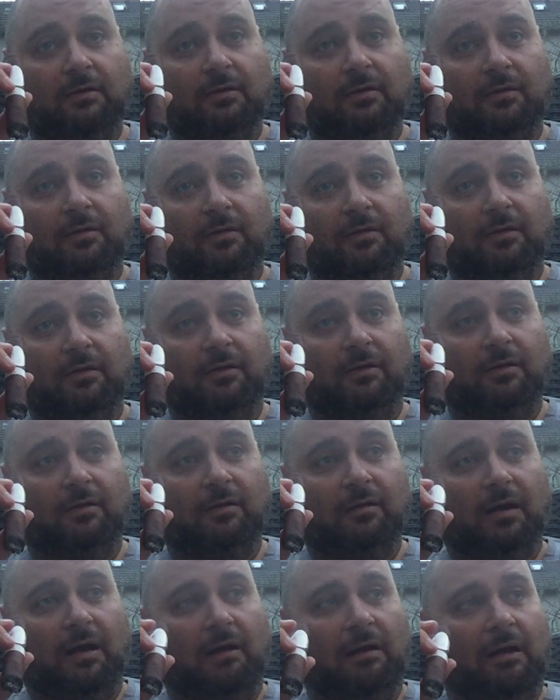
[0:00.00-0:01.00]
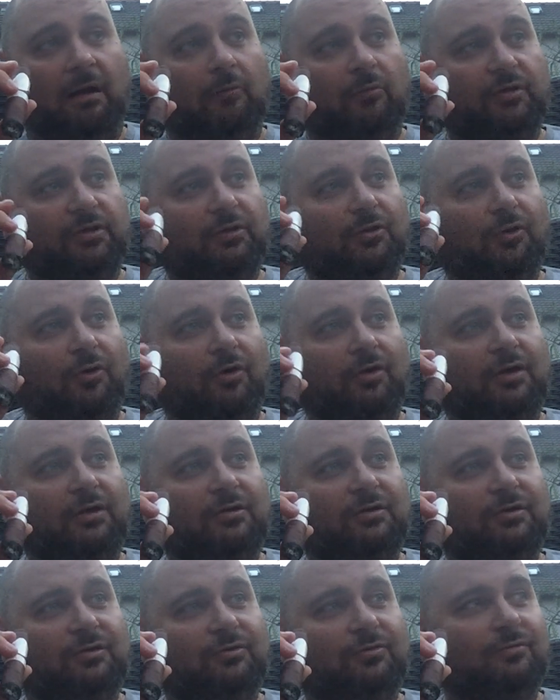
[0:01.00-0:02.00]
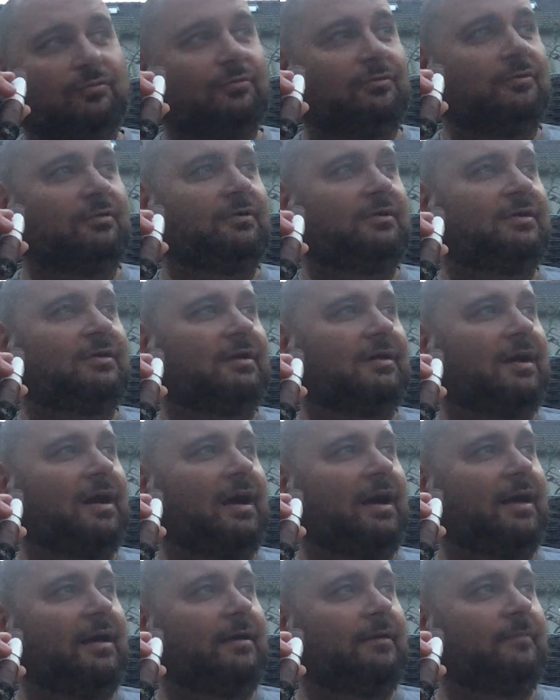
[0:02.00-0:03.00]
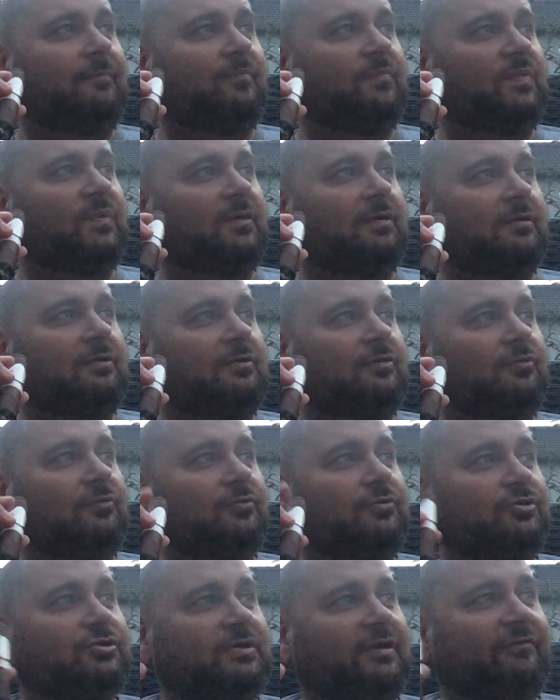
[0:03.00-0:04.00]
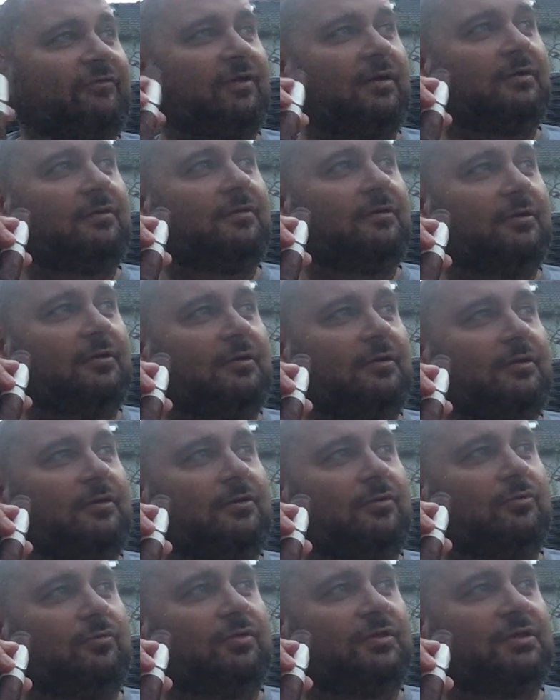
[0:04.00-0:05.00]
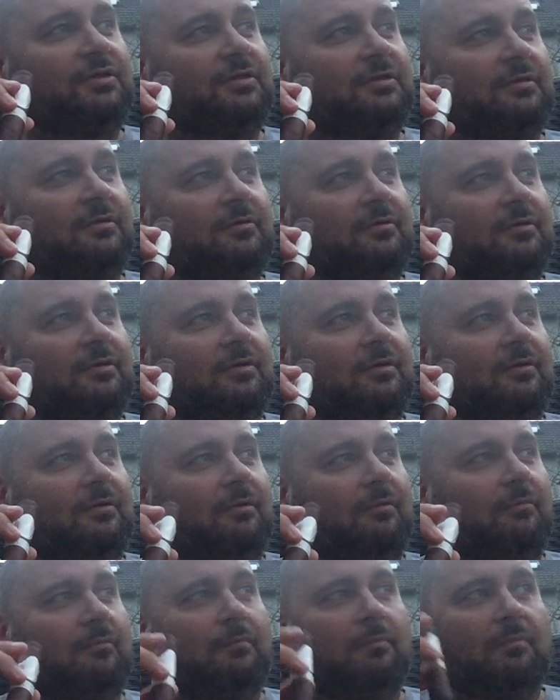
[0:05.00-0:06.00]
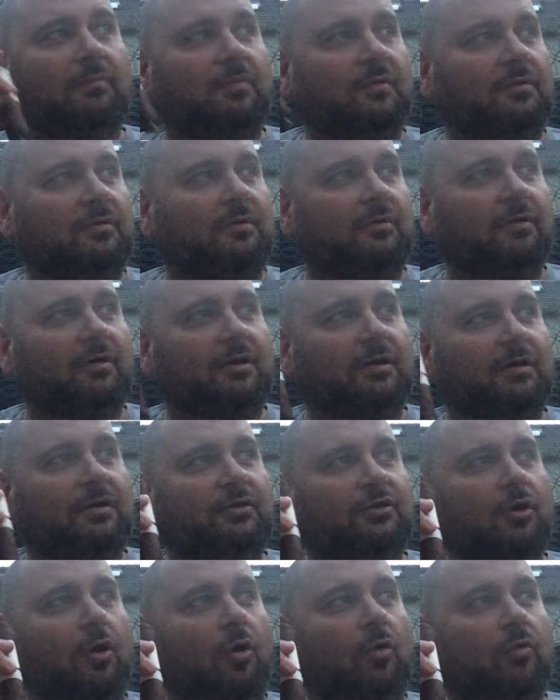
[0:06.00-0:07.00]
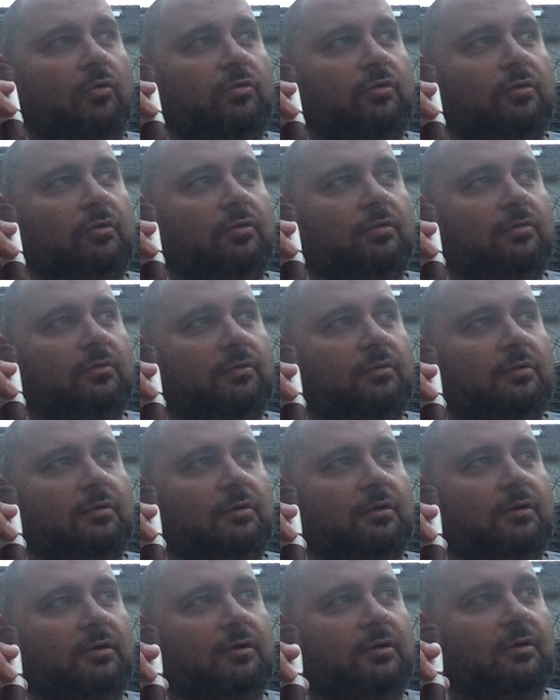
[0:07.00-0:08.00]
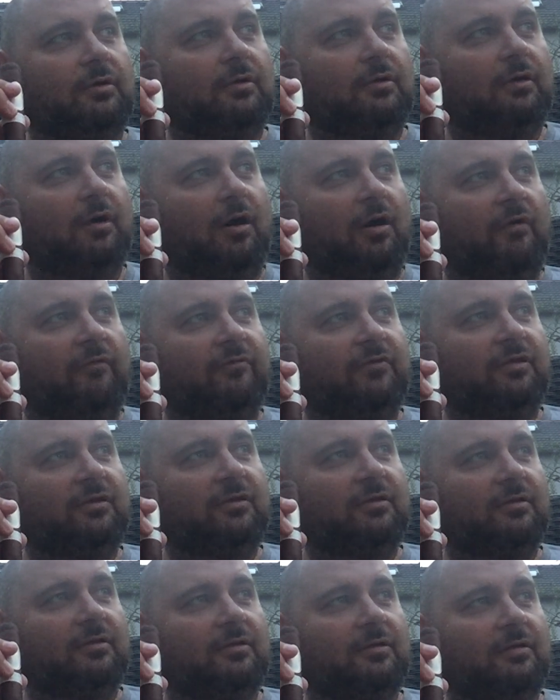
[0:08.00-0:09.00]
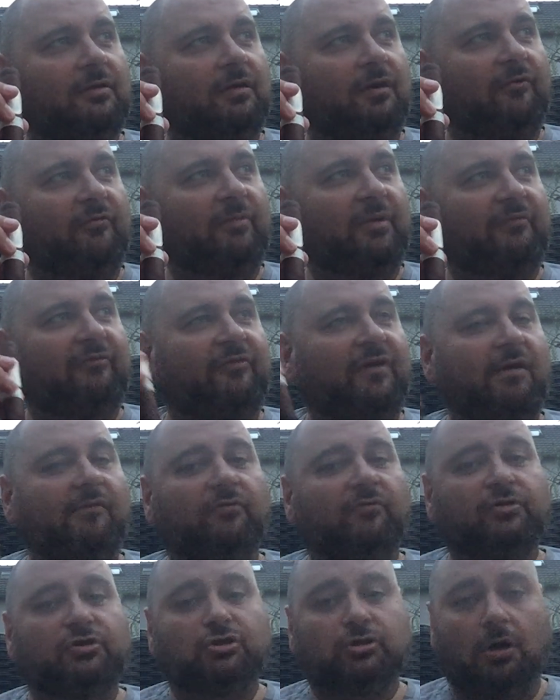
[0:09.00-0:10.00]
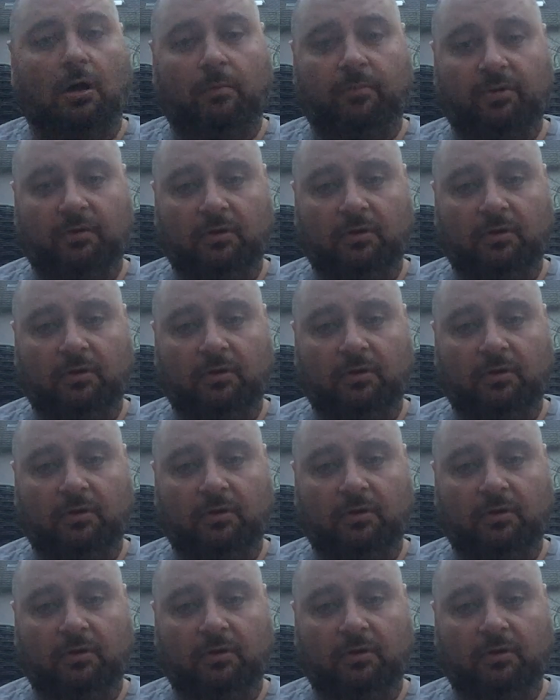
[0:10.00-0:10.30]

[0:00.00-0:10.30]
I was talking to the guy, to Stefan, who's the owner of my favorite shop,